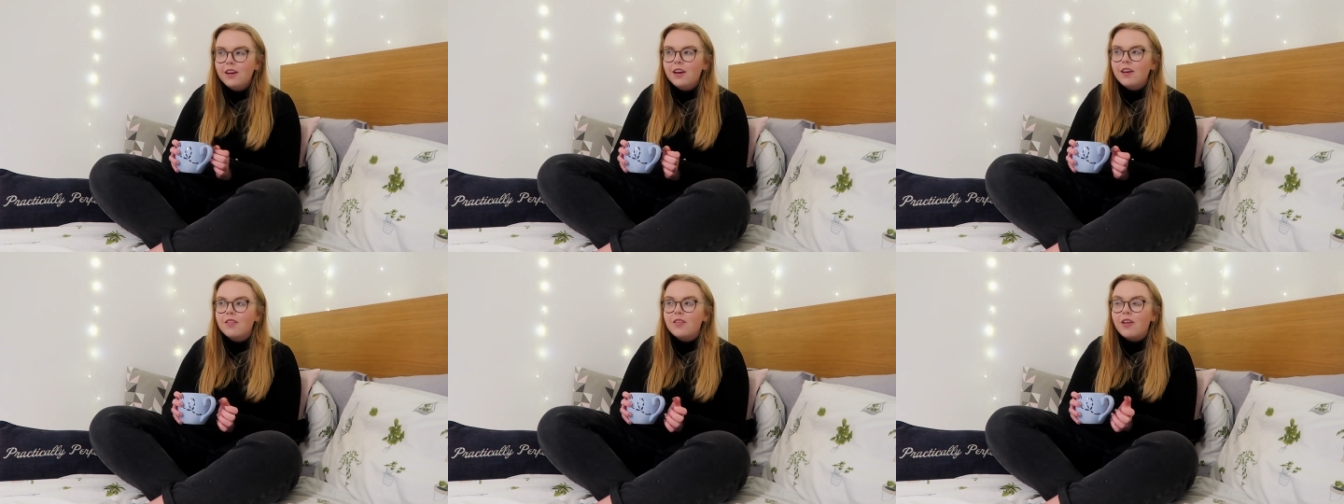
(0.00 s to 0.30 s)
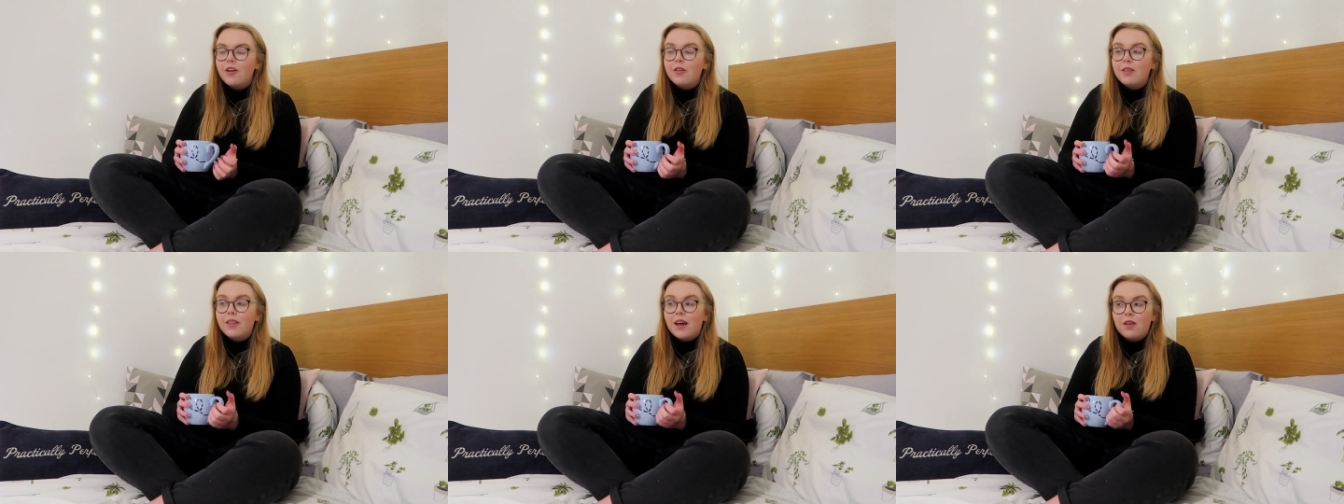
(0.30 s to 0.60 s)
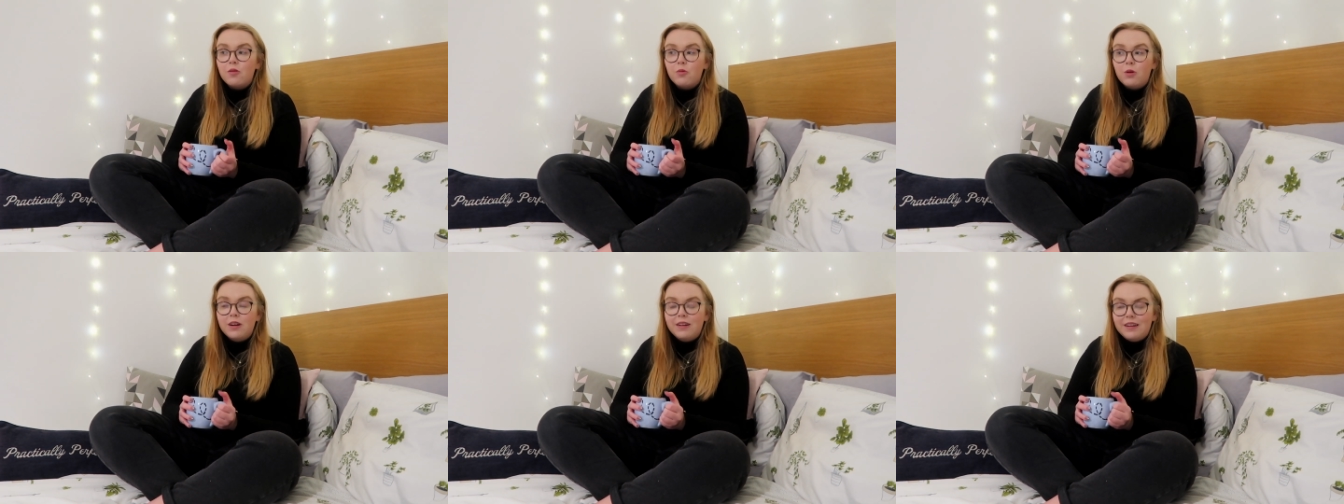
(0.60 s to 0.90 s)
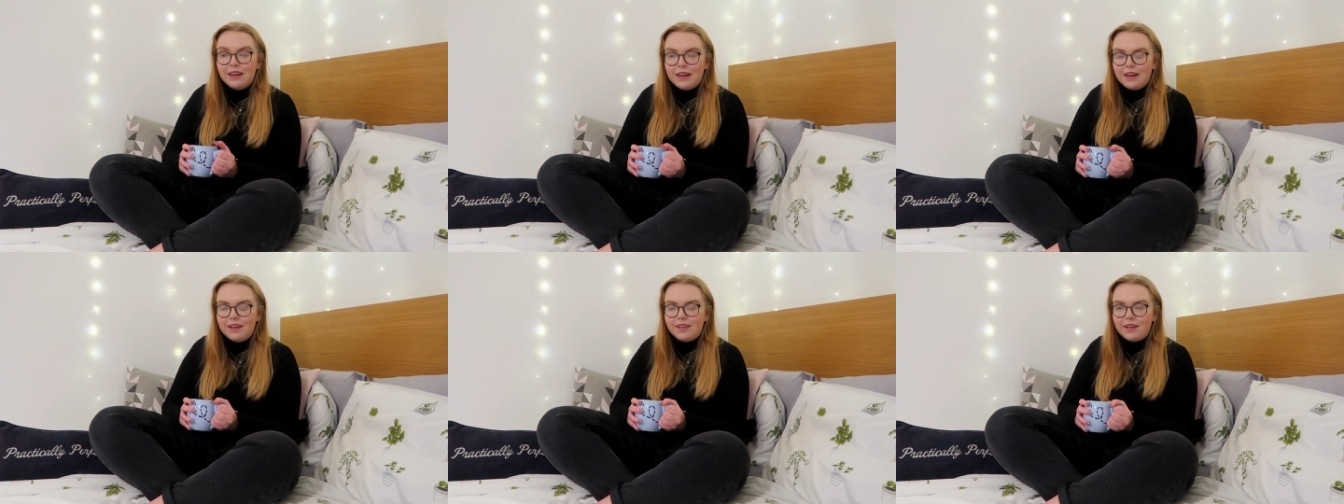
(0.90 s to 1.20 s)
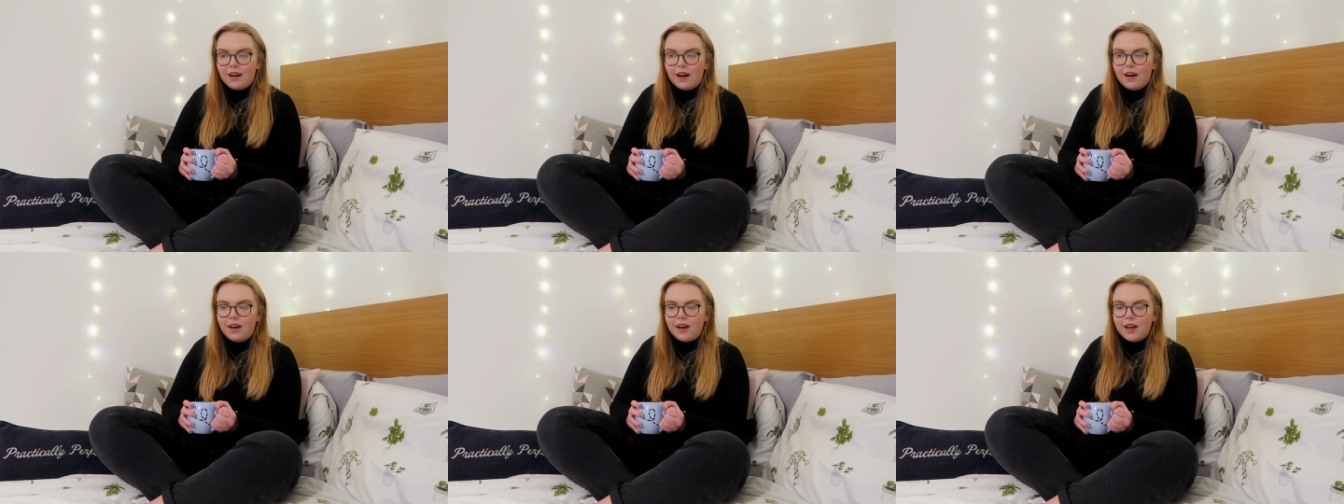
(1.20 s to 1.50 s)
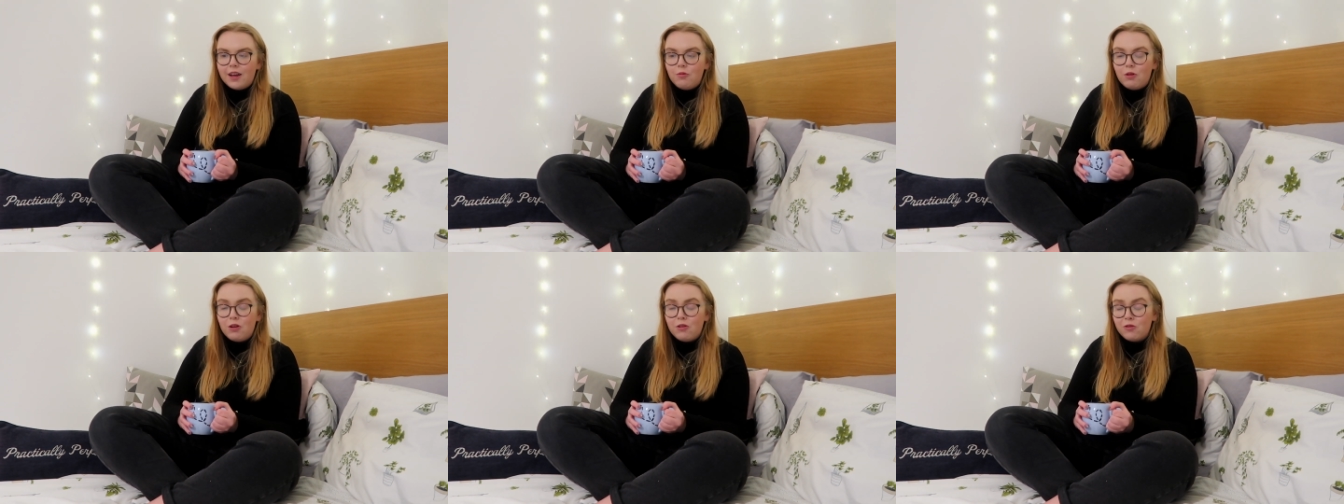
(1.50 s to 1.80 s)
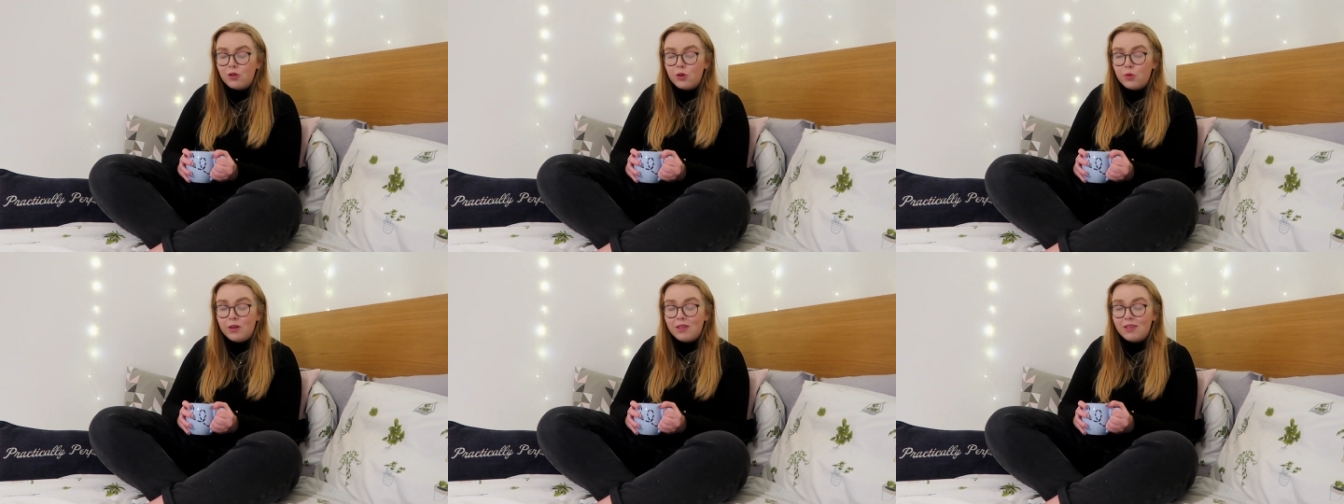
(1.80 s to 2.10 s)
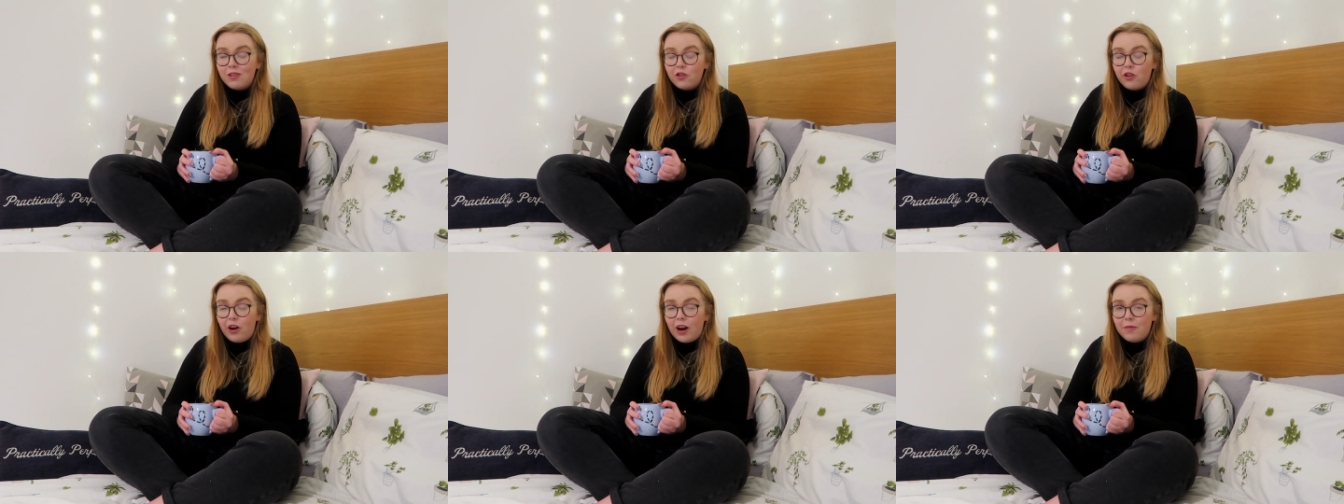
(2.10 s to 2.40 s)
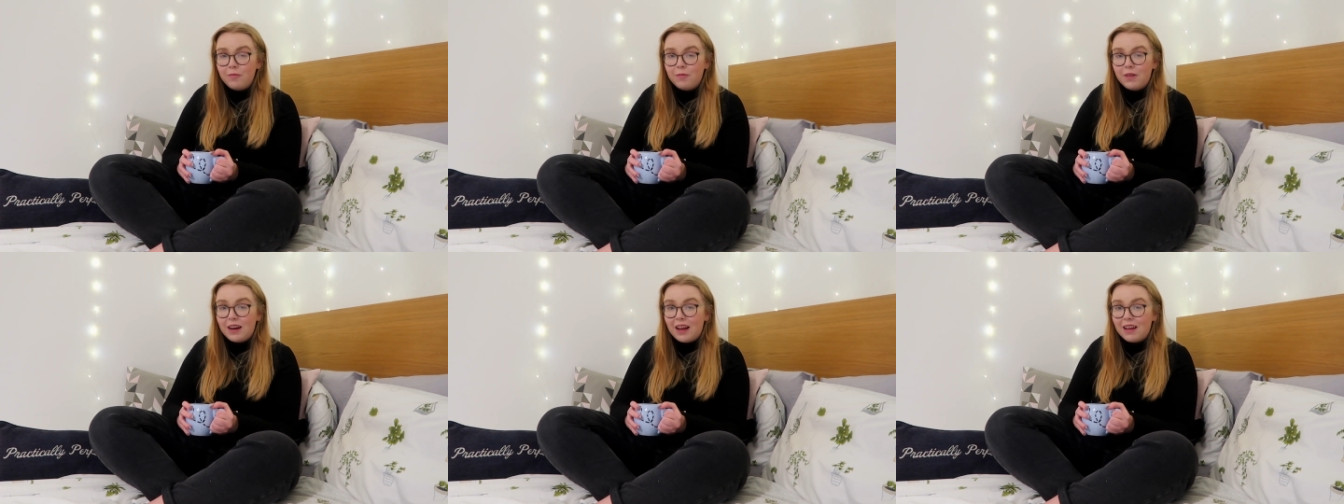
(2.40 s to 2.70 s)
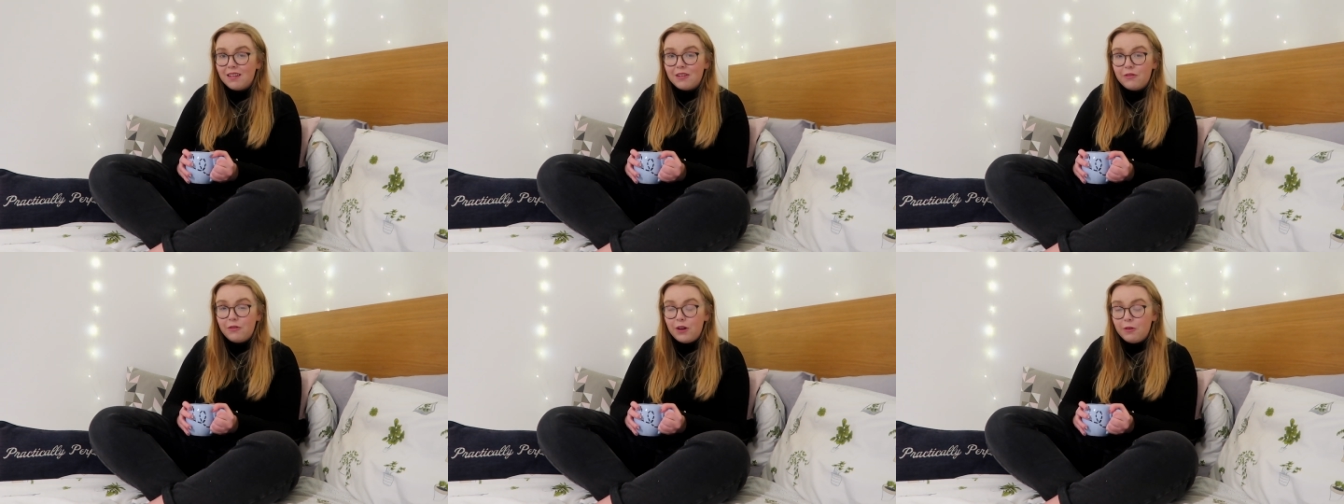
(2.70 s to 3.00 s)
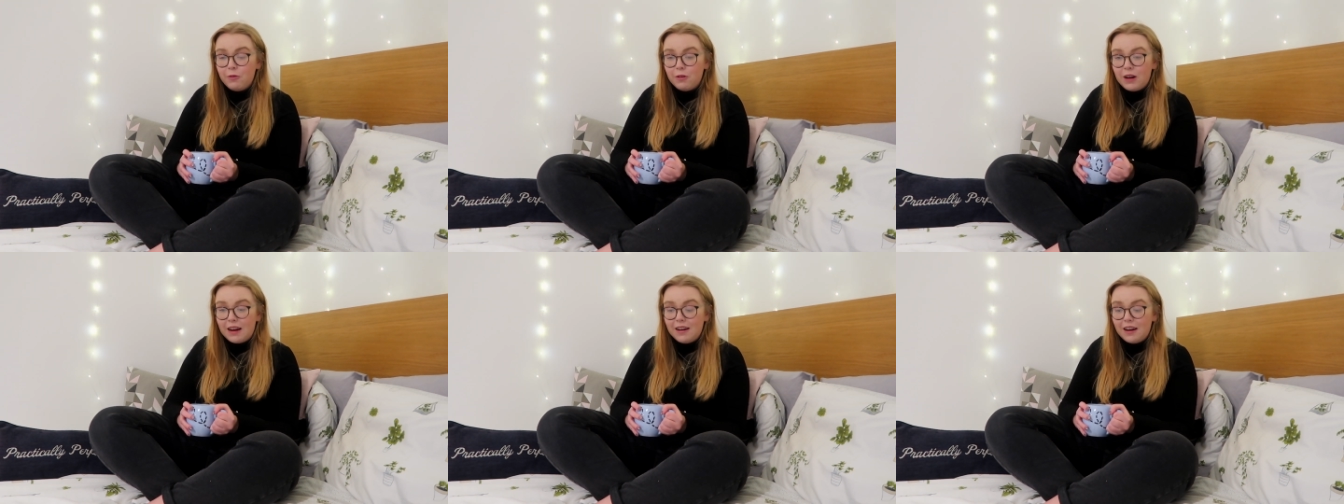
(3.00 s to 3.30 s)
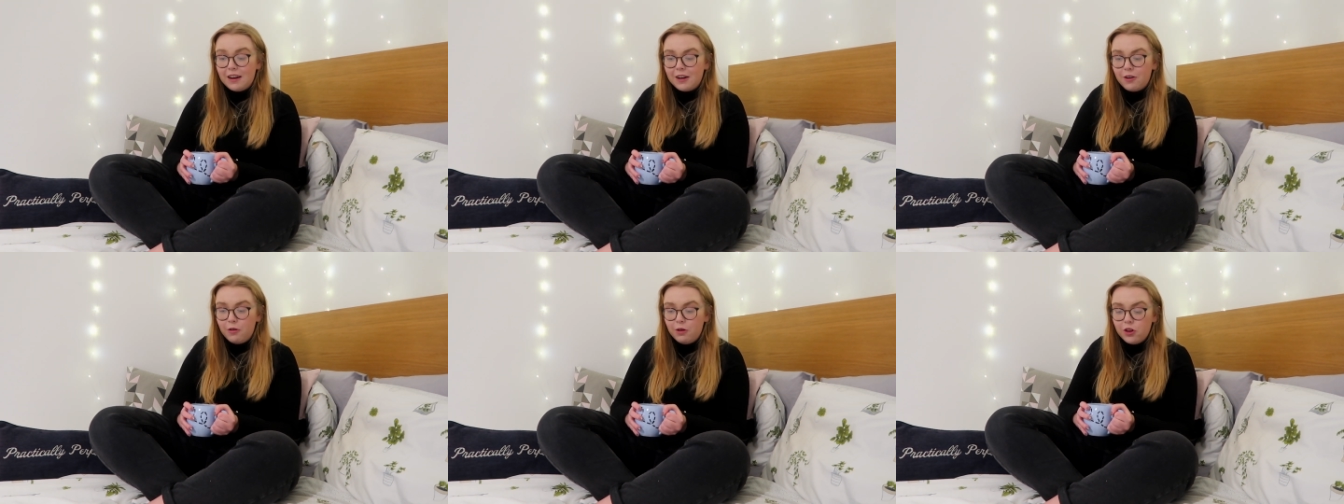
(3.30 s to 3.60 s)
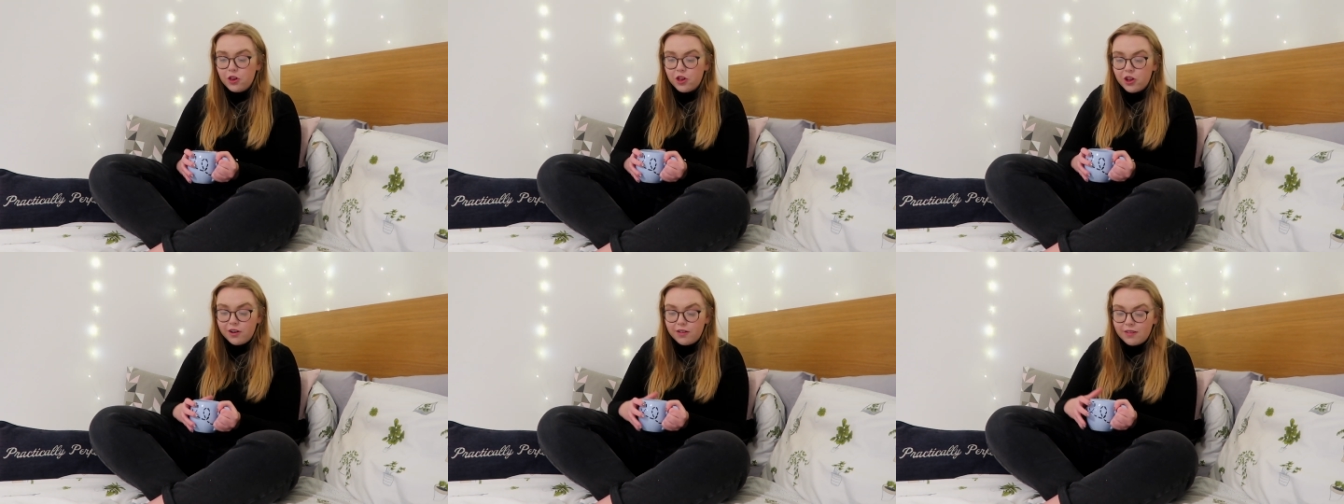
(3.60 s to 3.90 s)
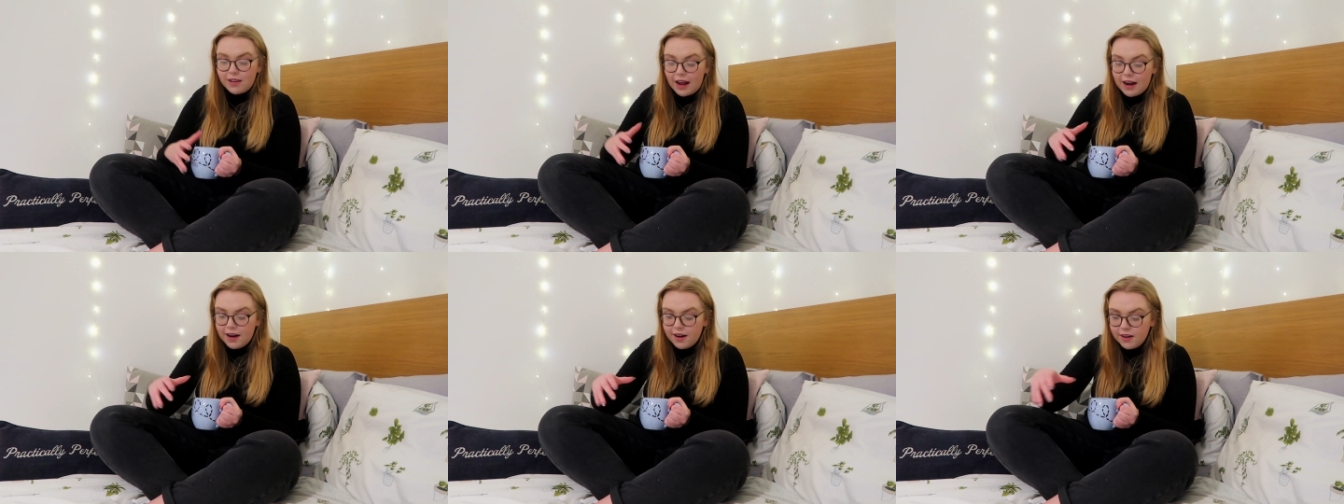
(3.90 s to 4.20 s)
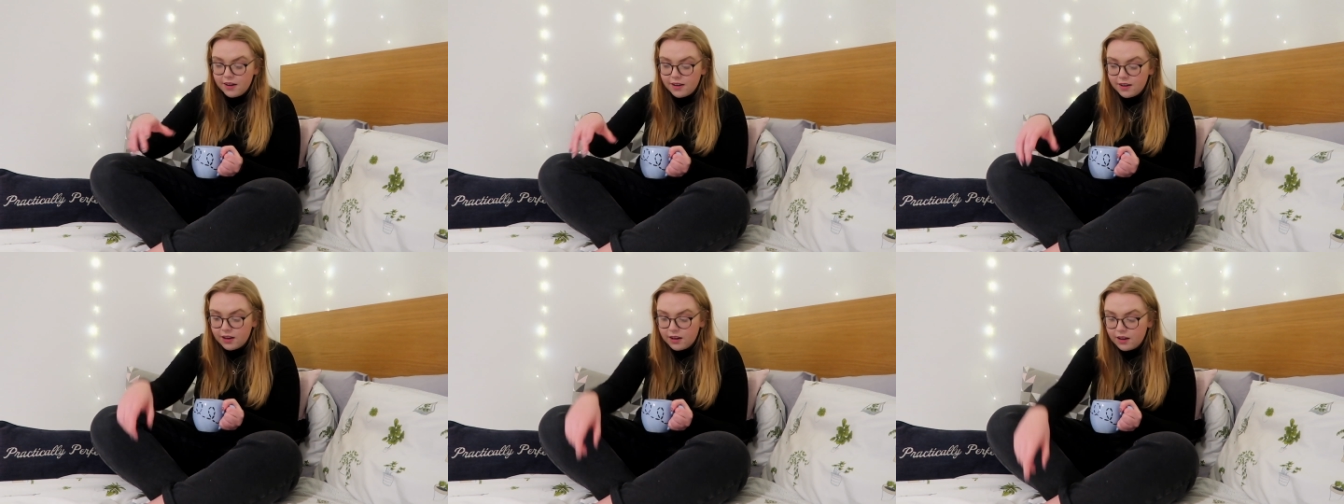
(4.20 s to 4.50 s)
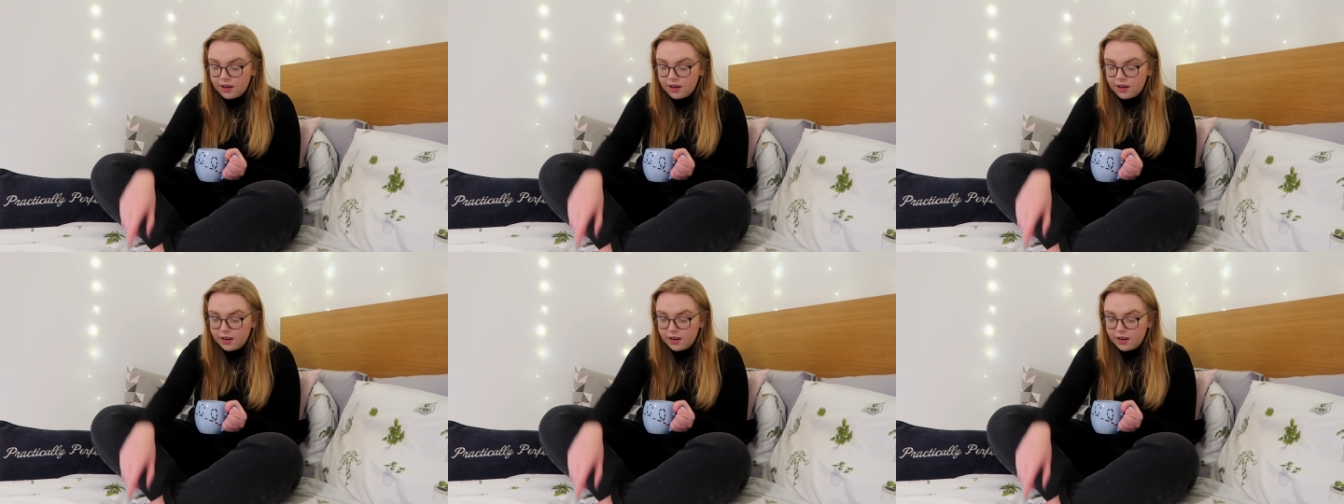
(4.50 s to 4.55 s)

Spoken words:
So that's what I did. I went onto Instagram and asked if anyone had any questions, and